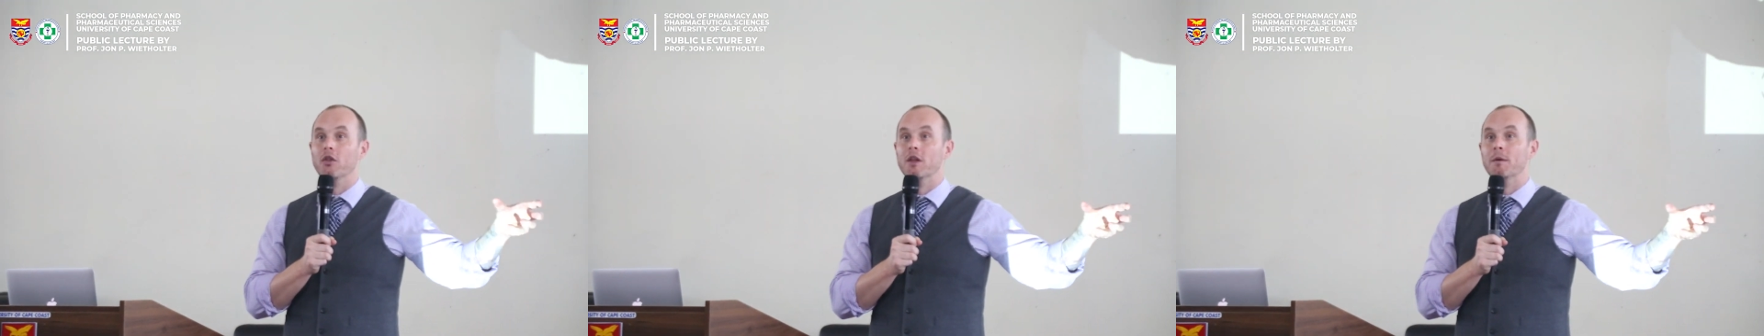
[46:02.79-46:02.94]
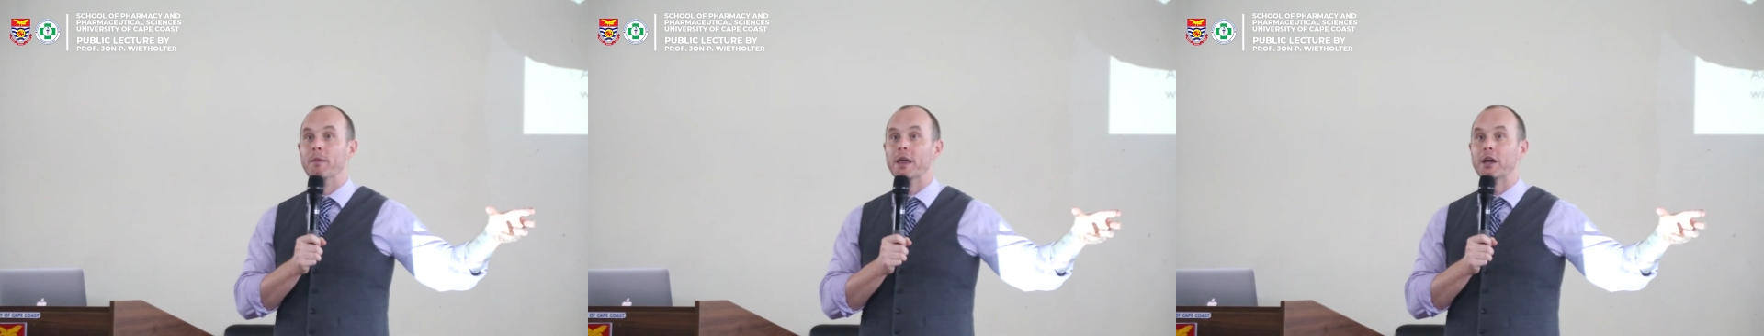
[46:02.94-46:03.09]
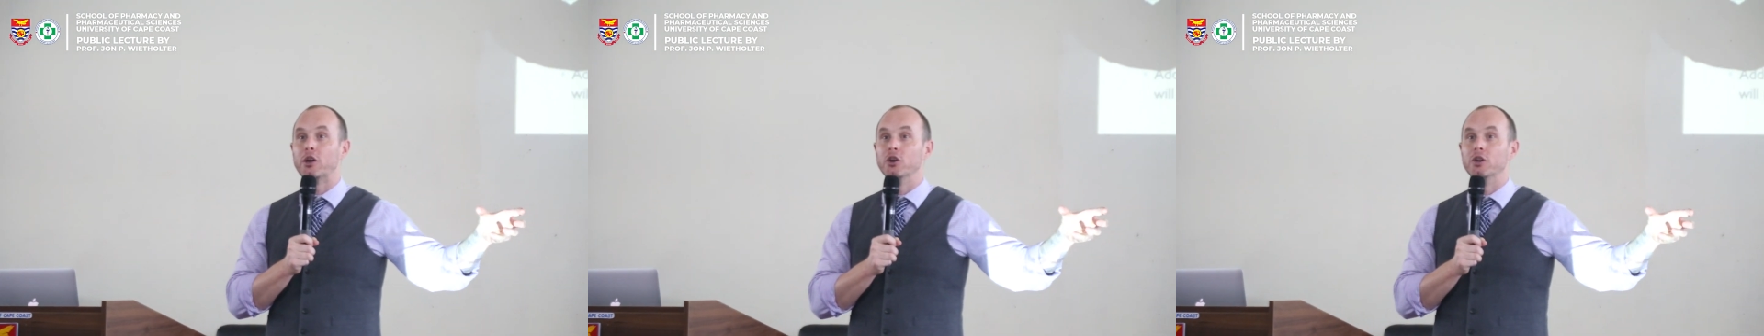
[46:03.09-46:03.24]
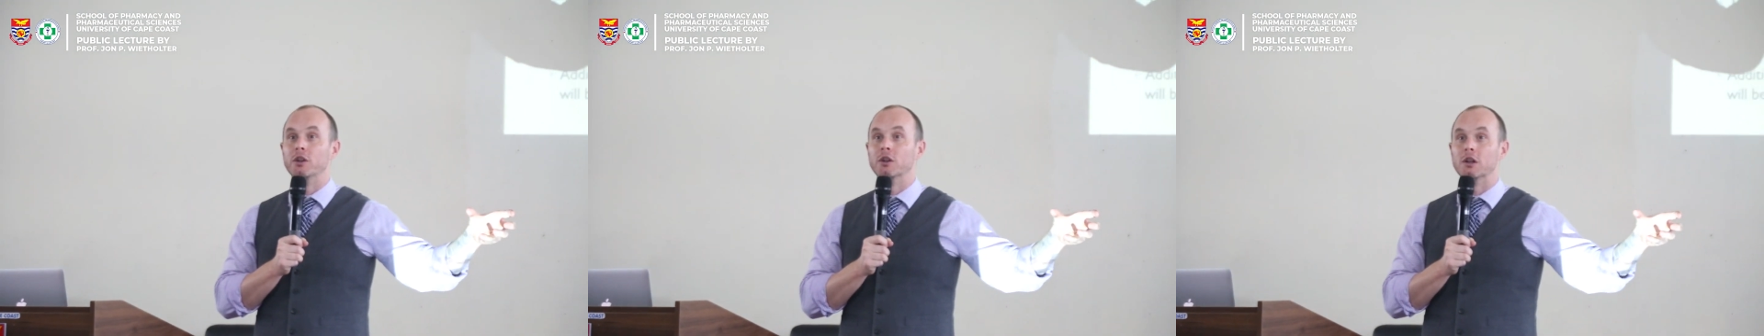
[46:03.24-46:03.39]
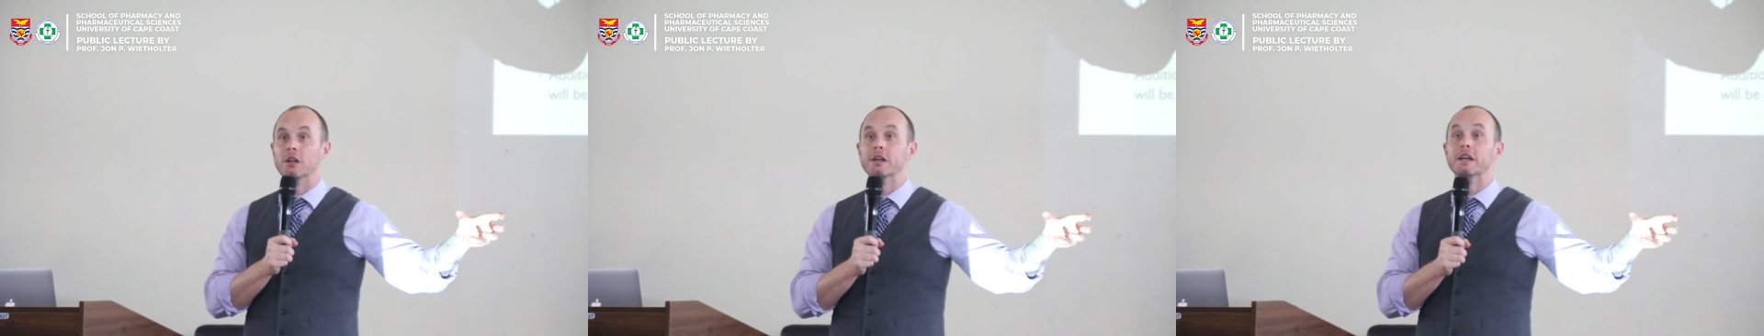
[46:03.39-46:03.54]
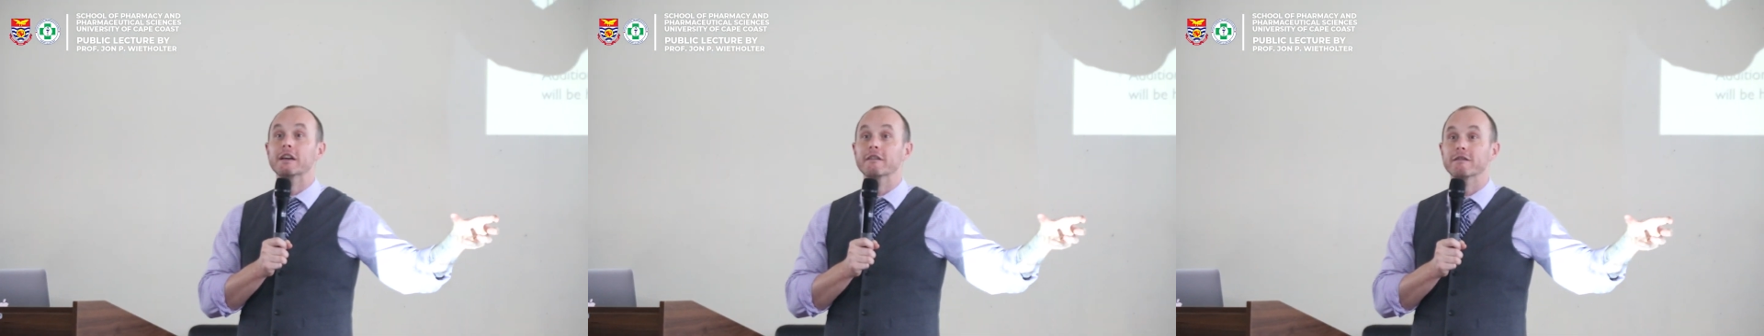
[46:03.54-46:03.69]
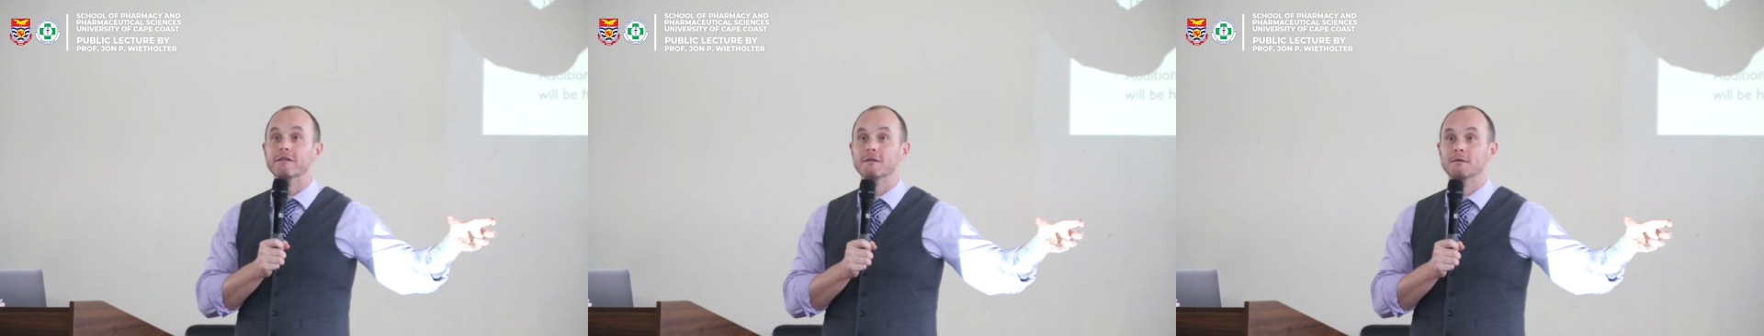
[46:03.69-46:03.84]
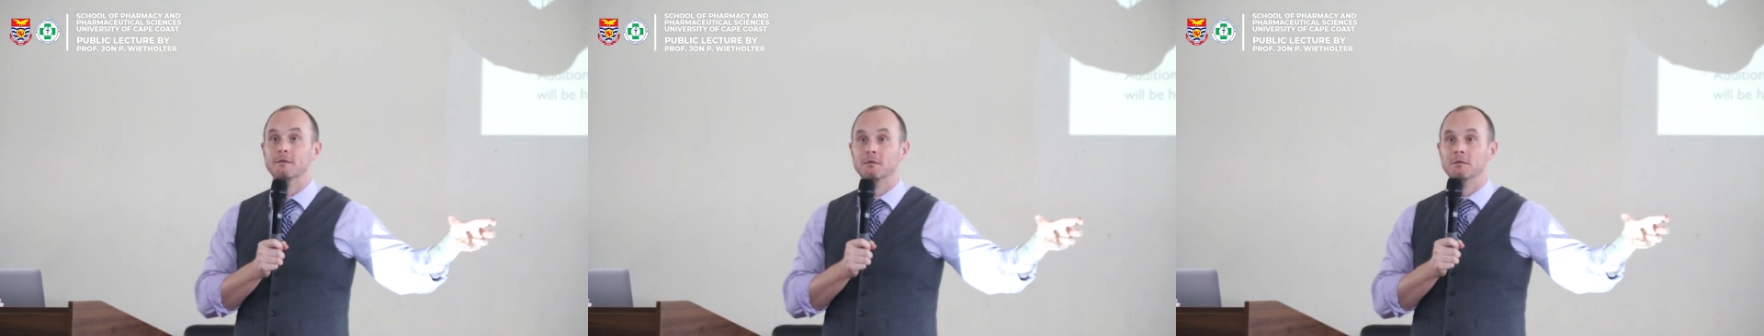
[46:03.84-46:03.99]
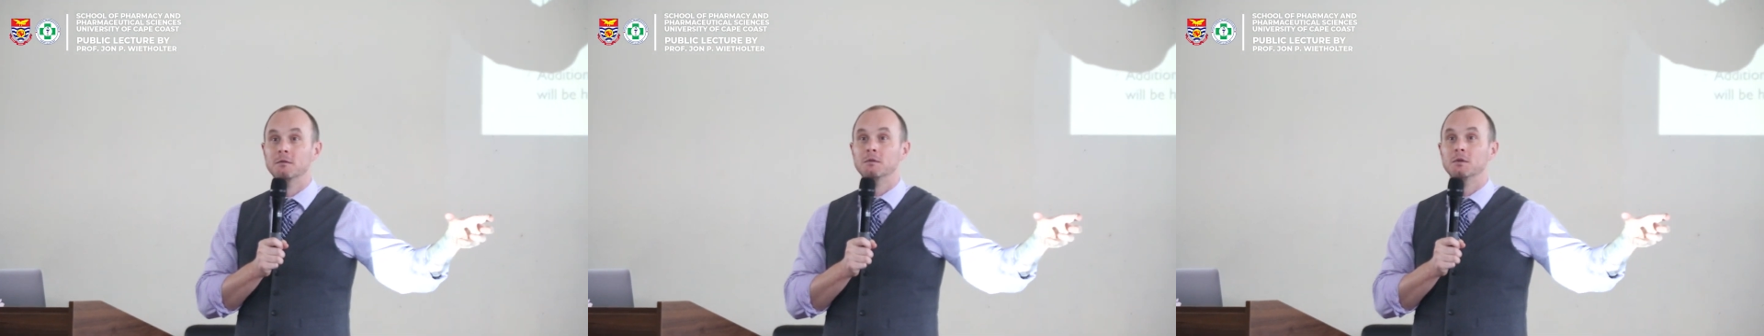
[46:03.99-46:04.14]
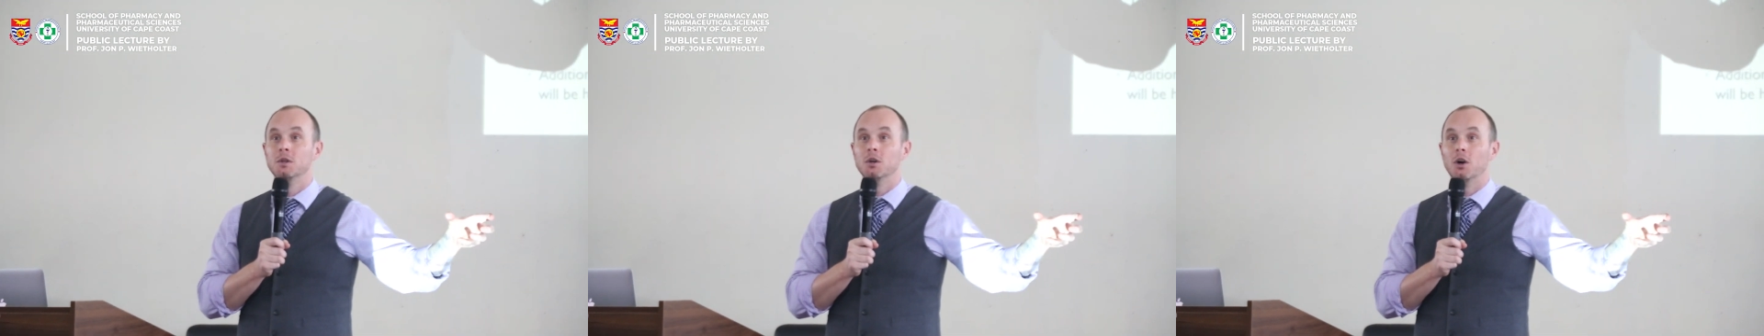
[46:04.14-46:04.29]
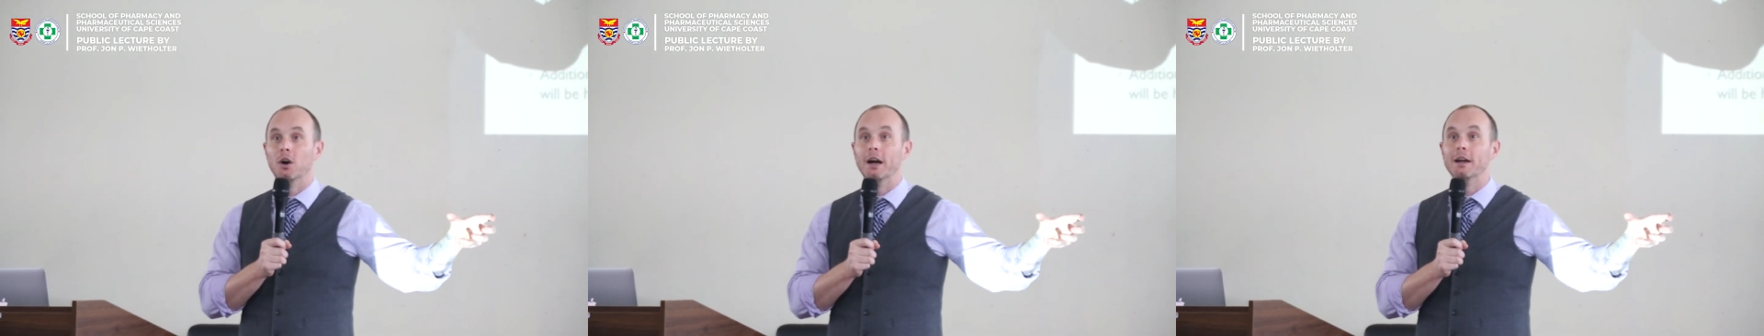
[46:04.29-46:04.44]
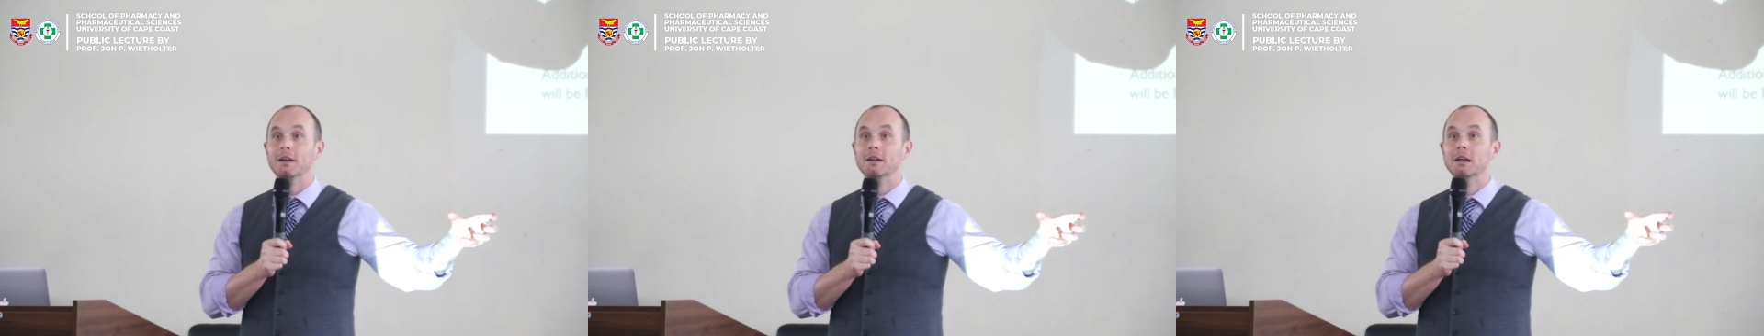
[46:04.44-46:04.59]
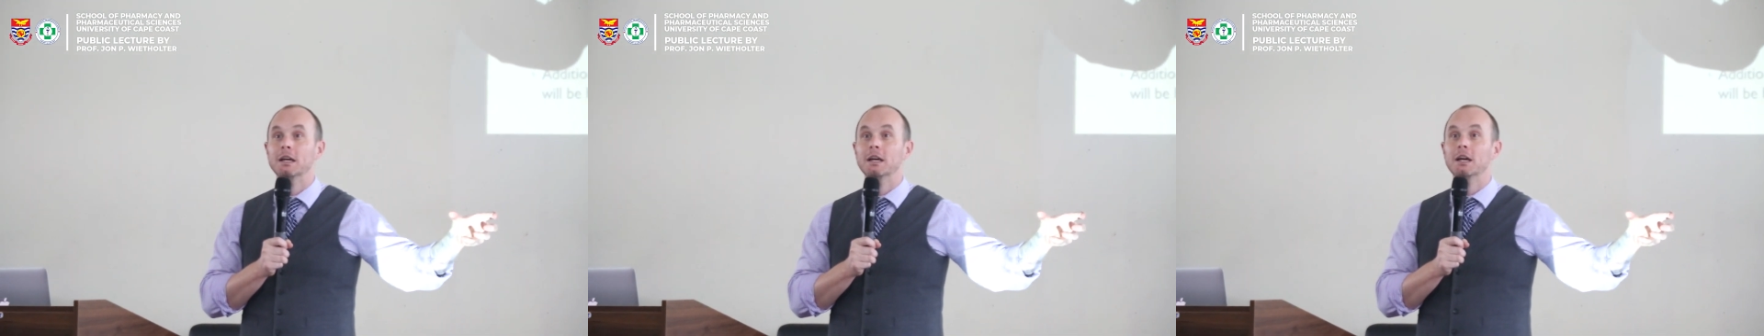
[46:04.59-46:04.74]
them they couldn't leave,
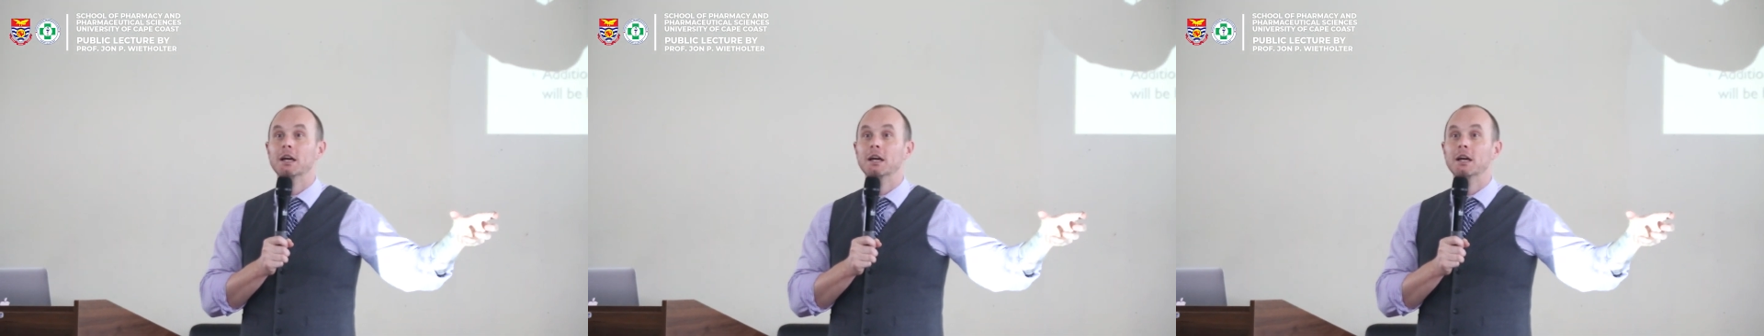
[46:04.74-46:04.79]
right?